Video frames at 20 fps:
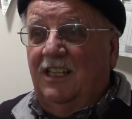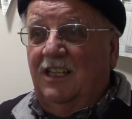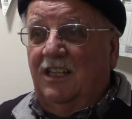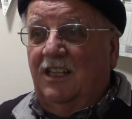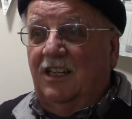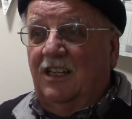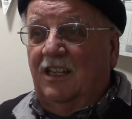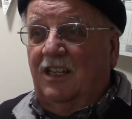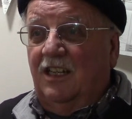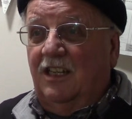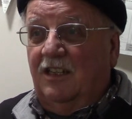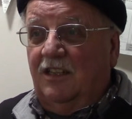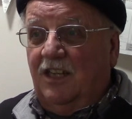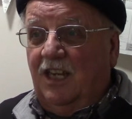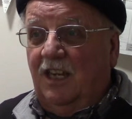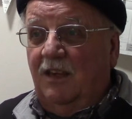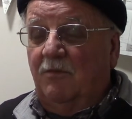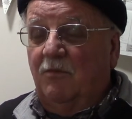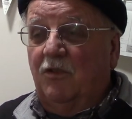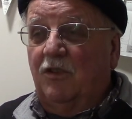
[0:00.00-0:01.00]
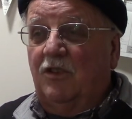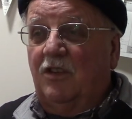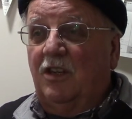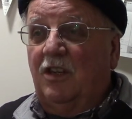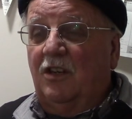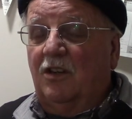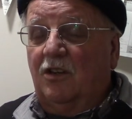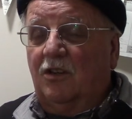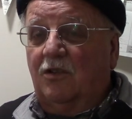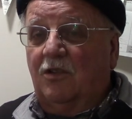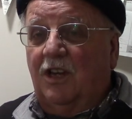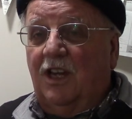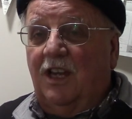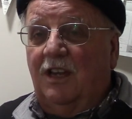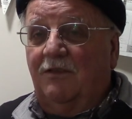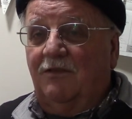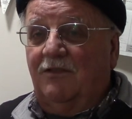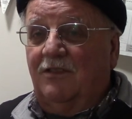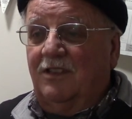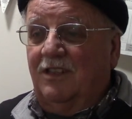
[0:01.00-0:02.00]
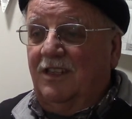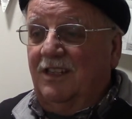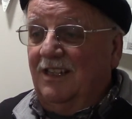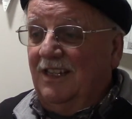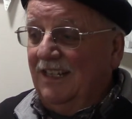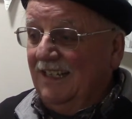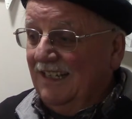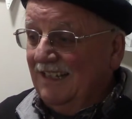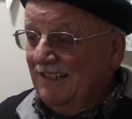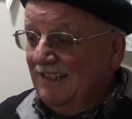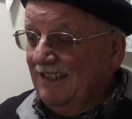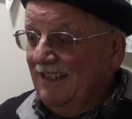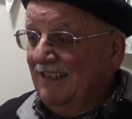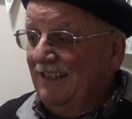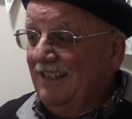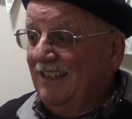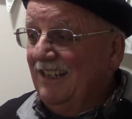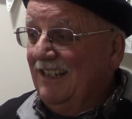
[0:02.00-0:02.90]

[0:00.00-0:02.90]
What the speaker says: It came with the aircraft, and like I said,